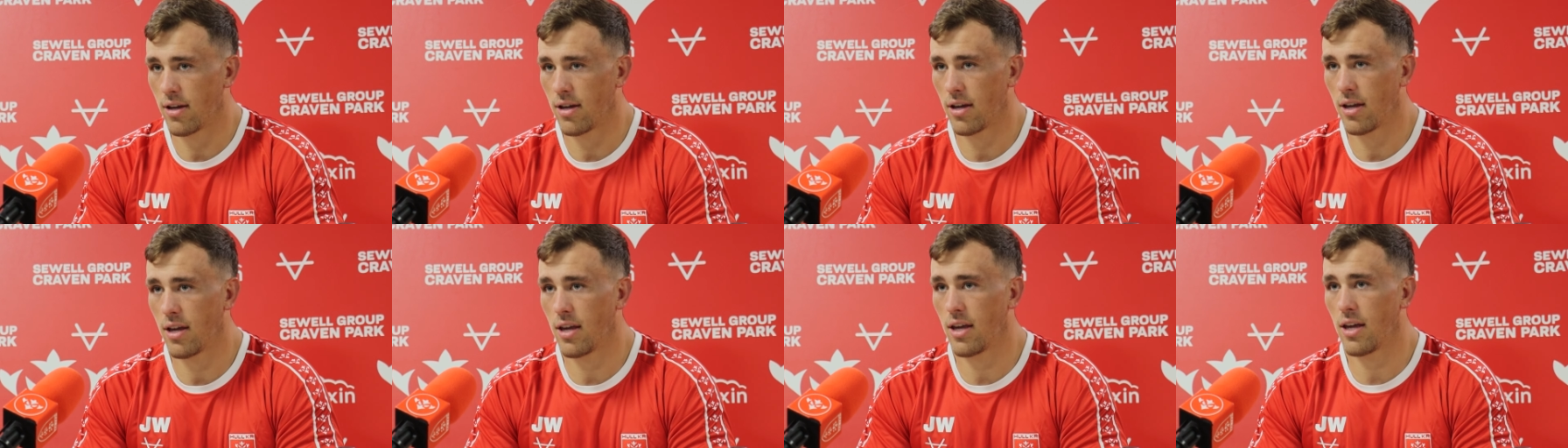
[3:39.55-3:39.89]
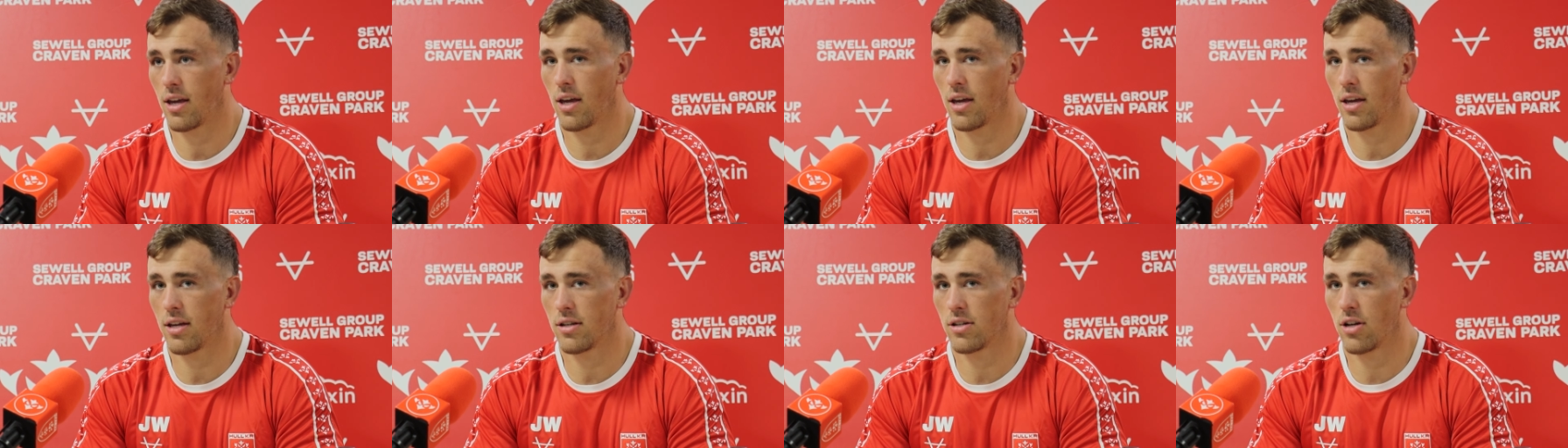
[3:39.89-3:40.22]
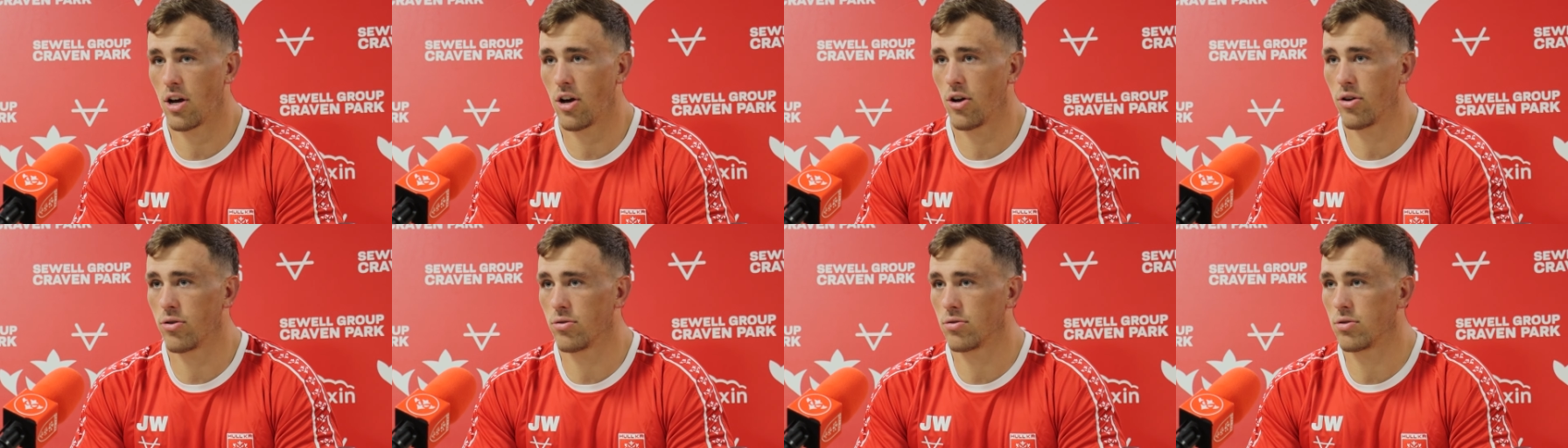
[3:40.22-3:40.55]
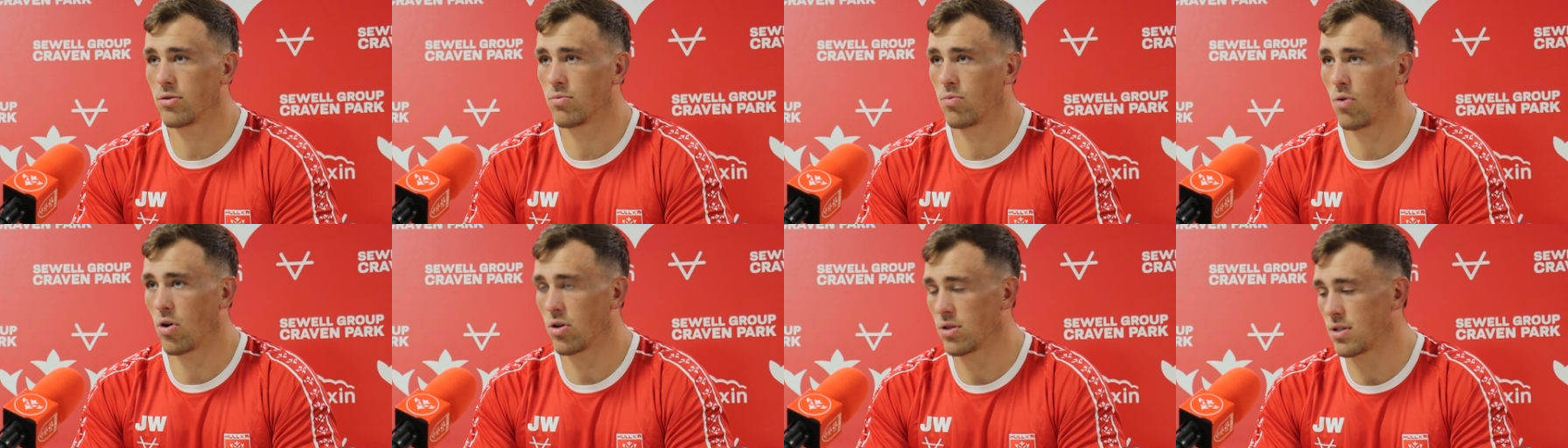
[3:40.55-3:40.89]
He
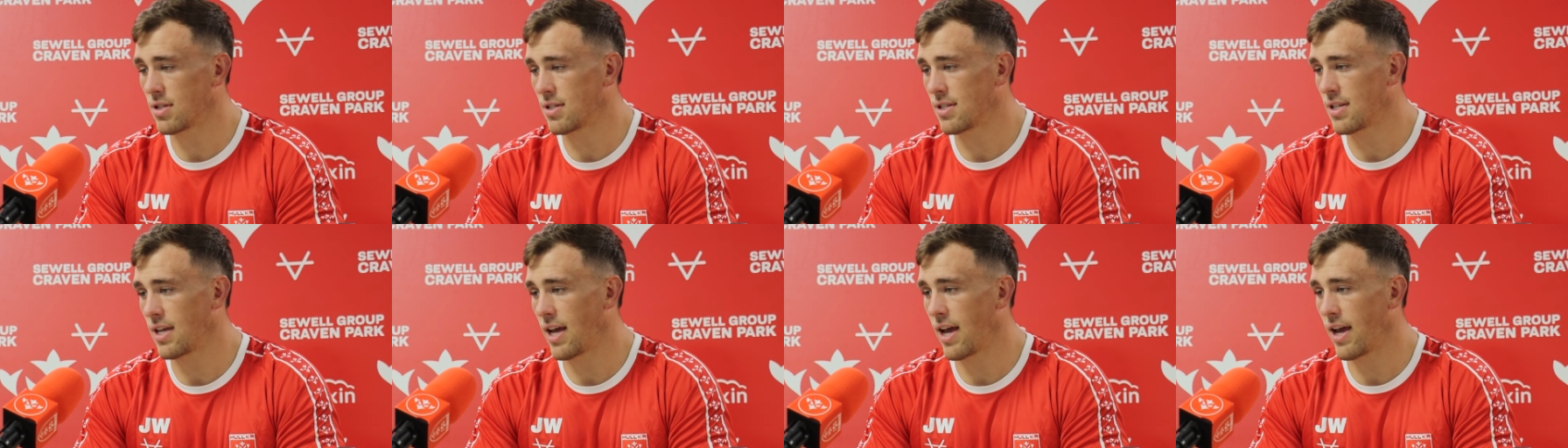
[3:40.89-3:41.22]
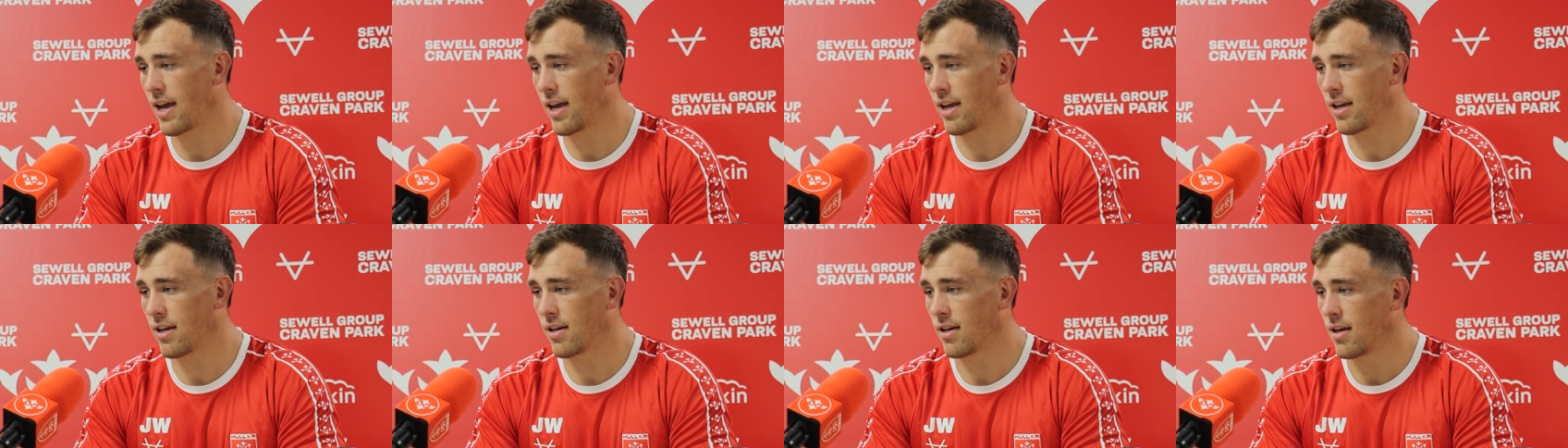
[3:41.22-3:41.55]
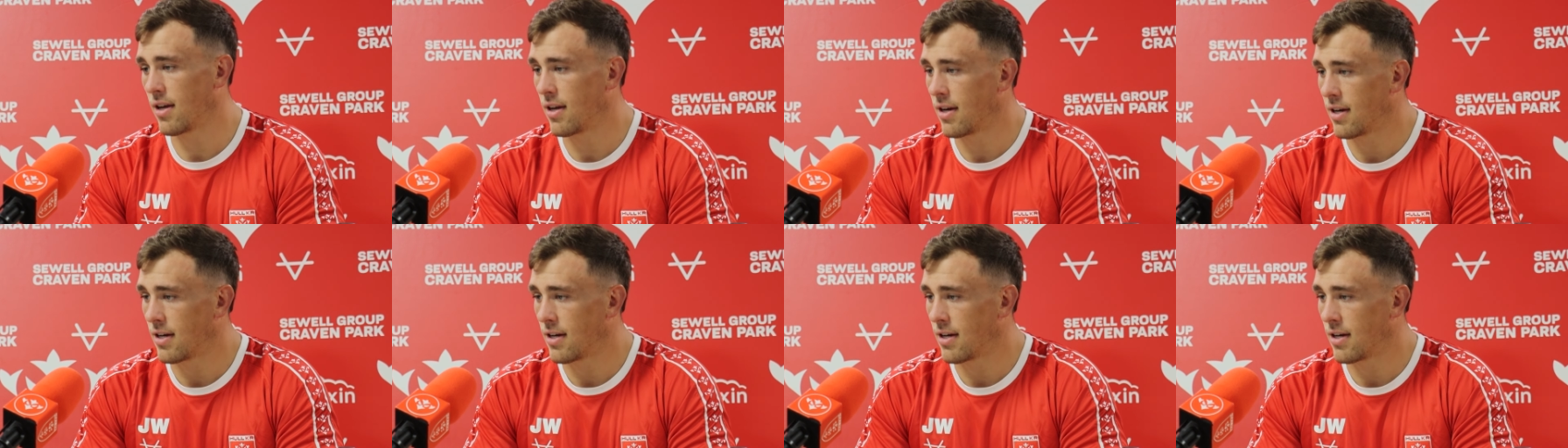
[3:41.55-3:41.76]
knows what to say